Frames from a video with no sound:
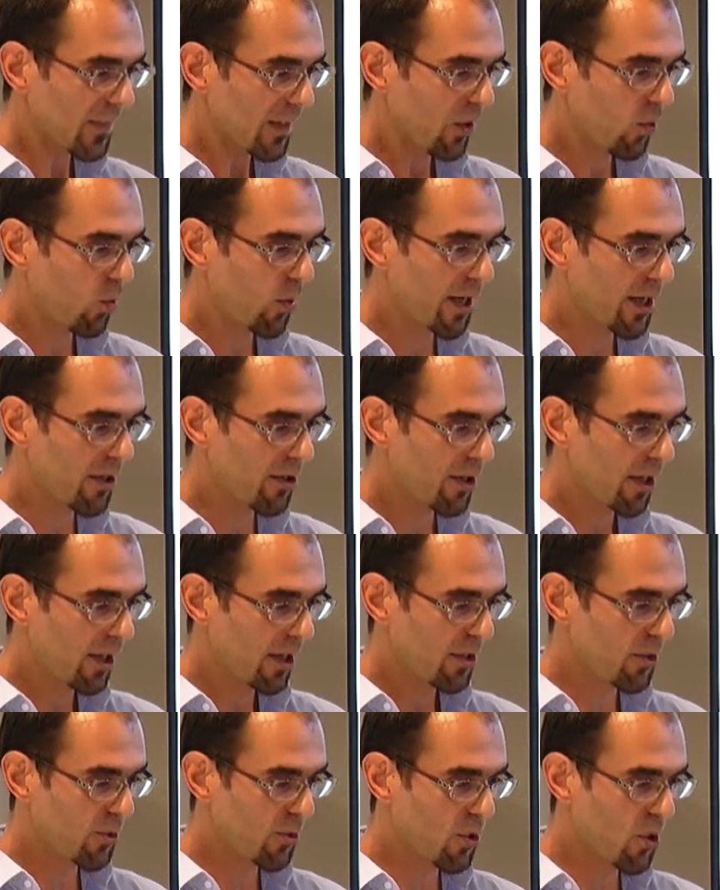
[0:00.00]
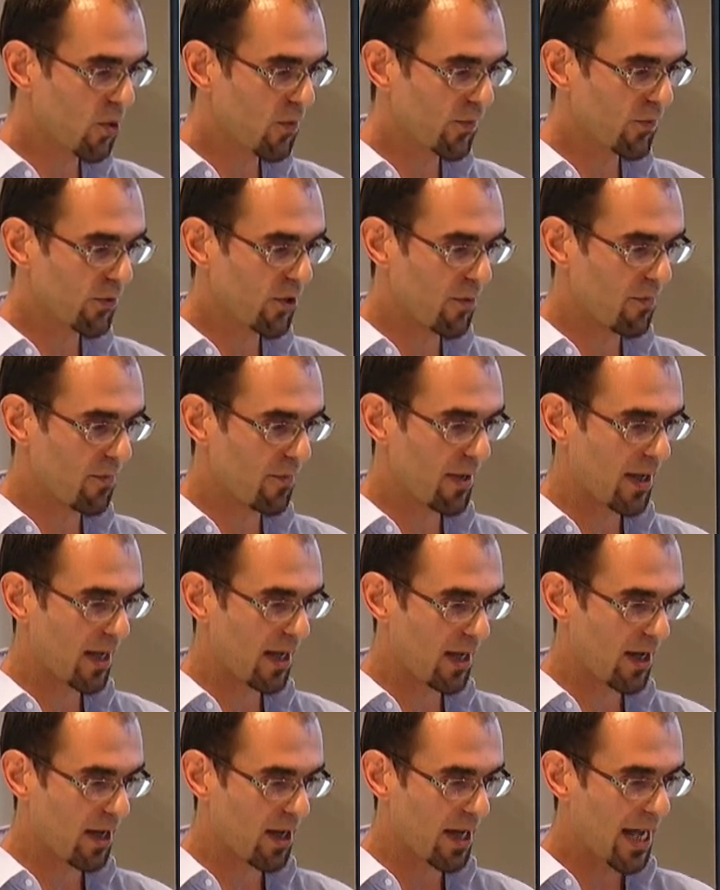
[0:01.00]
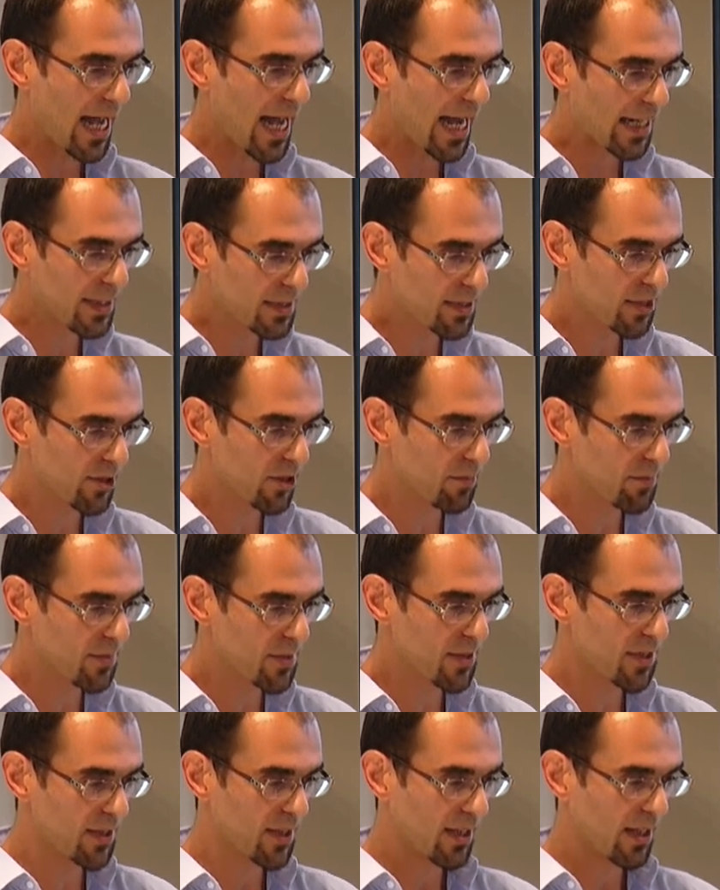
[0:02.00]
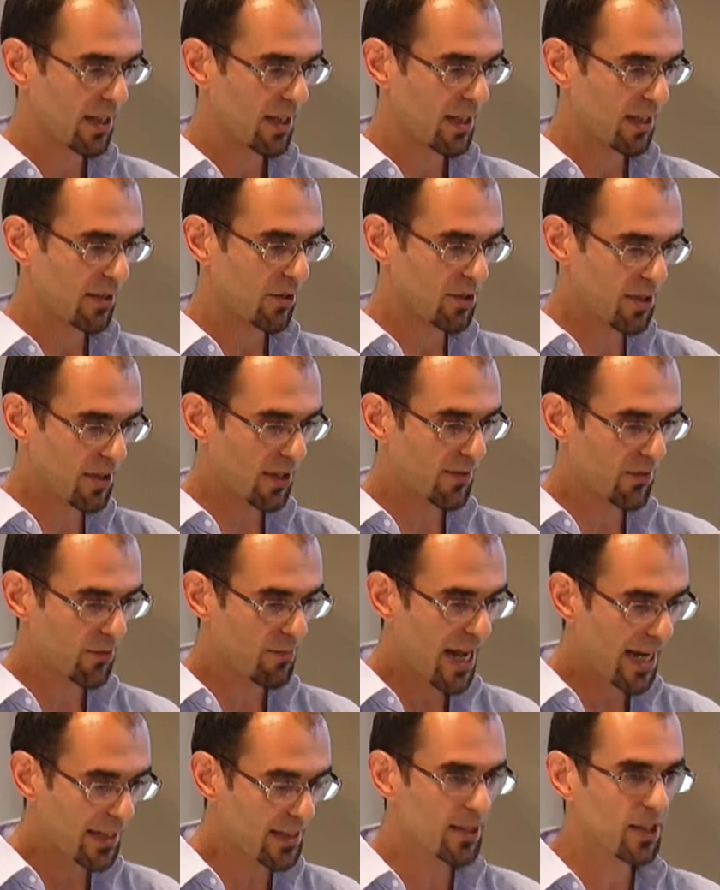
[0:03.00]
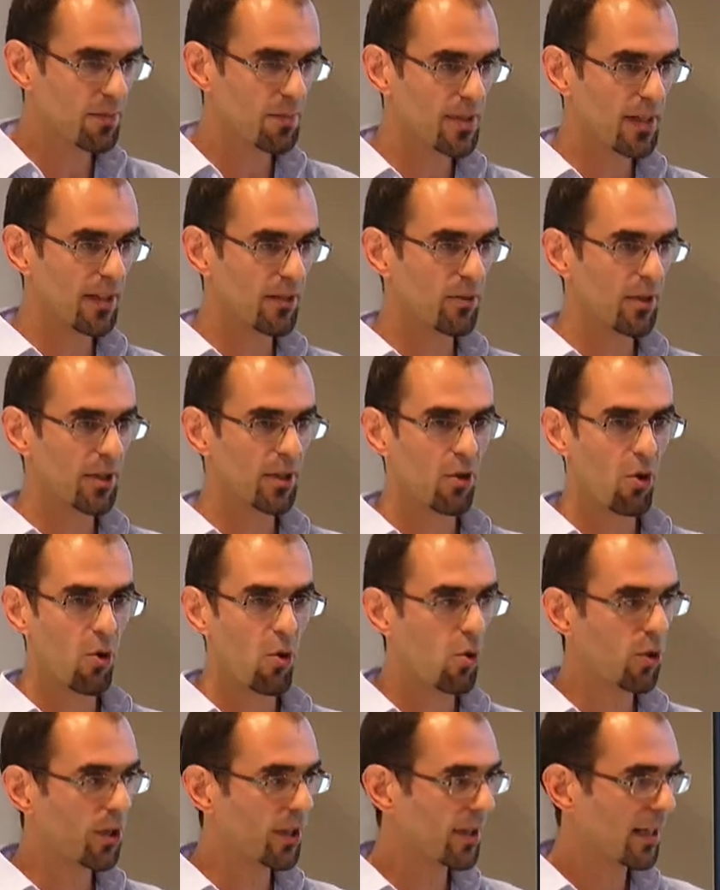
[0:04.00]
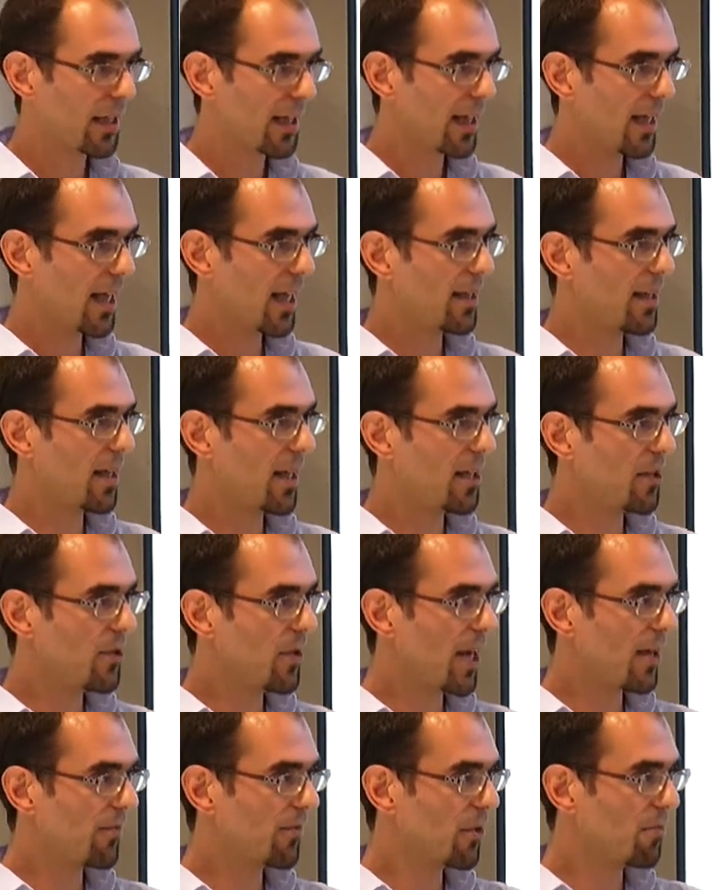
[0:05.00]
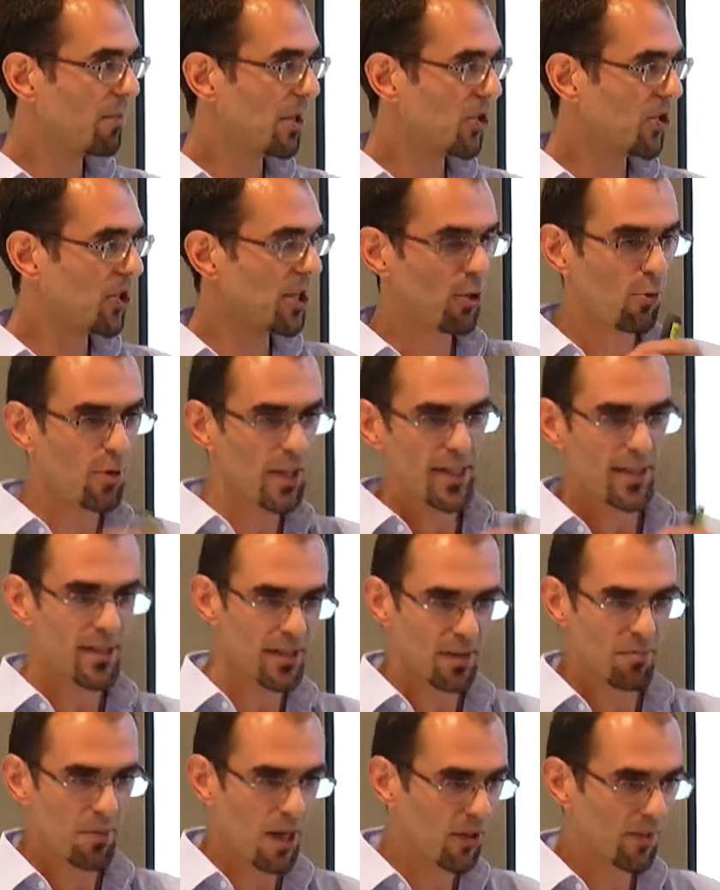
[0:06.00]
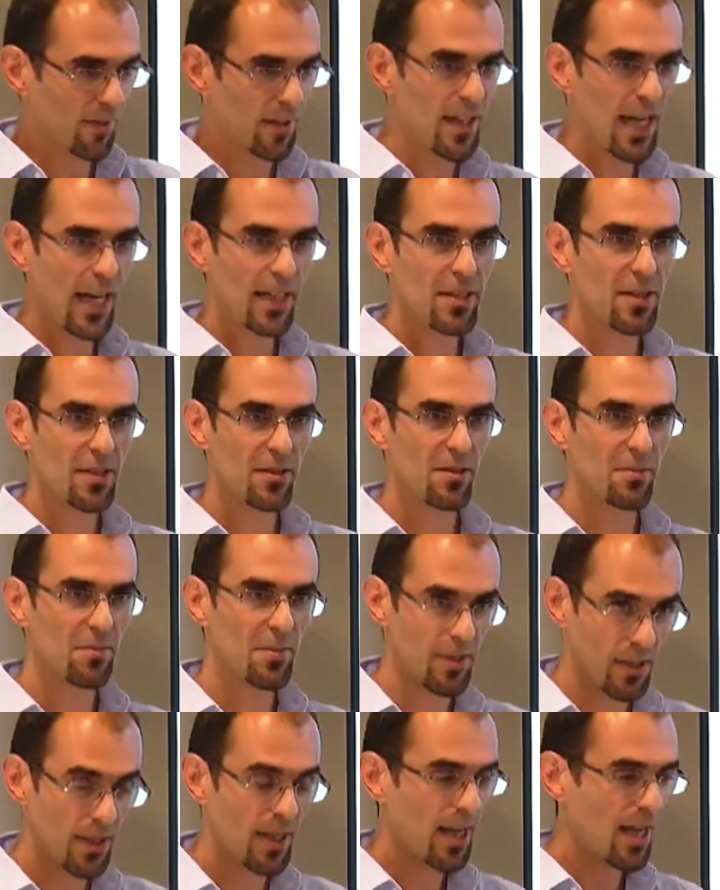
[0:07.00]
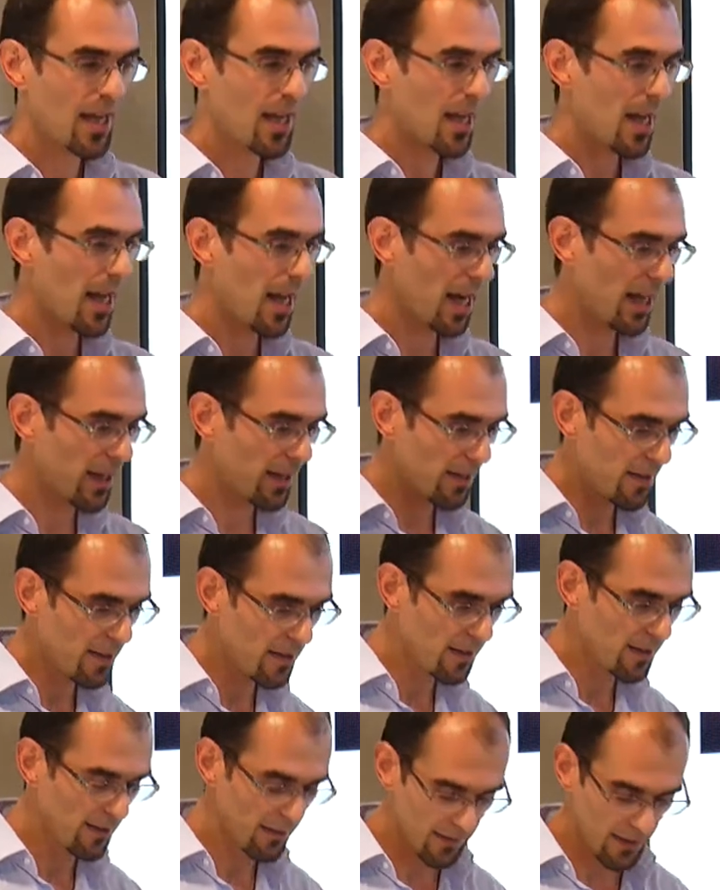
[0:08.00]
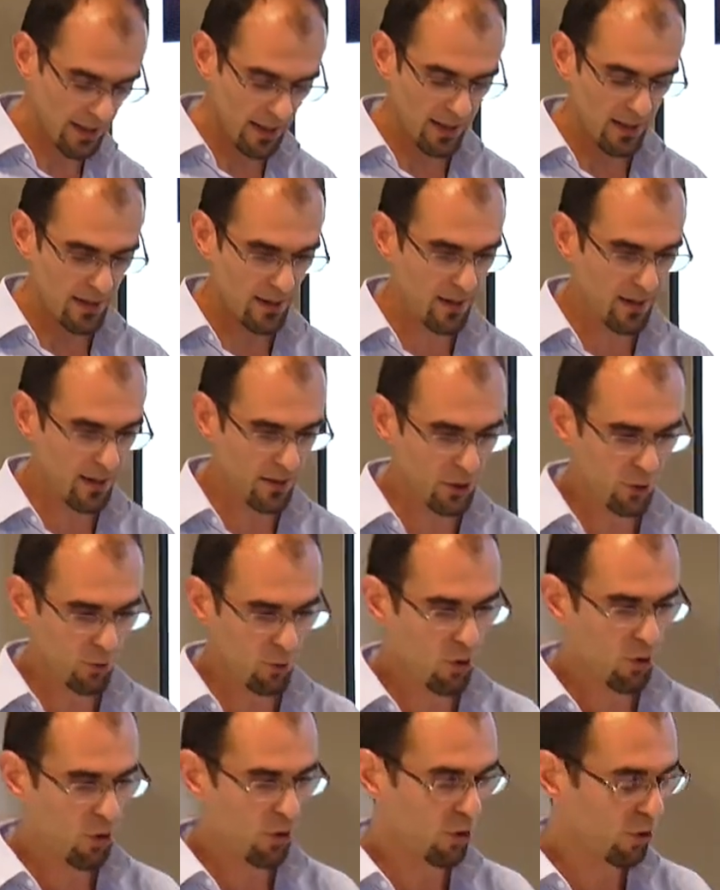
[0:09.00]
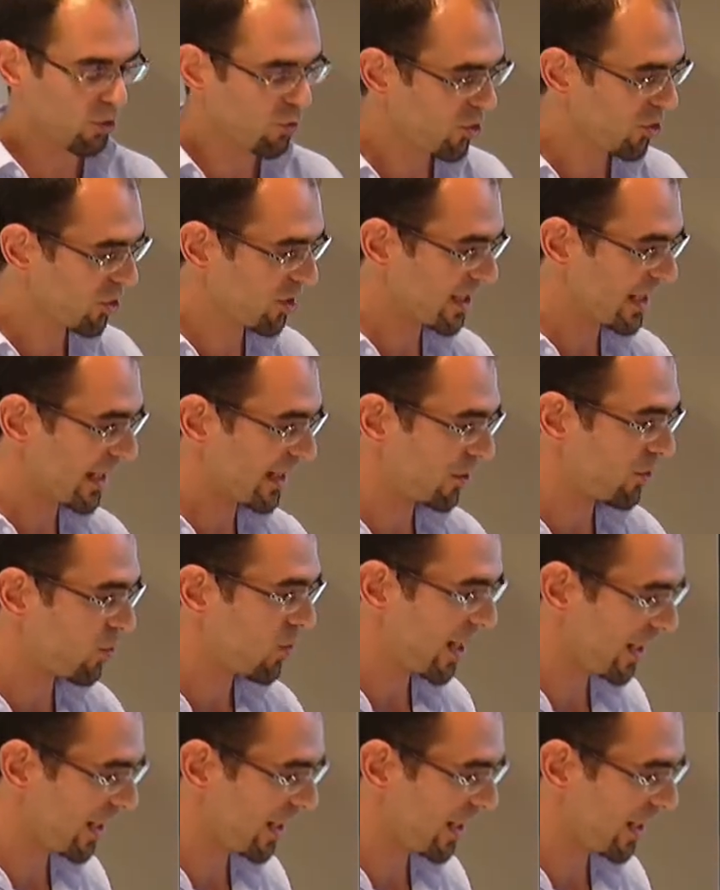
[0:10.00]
where you go from axioms, you start from axioms that you encode, and then you have the machine reason about the axioms and then draw conclusions, like do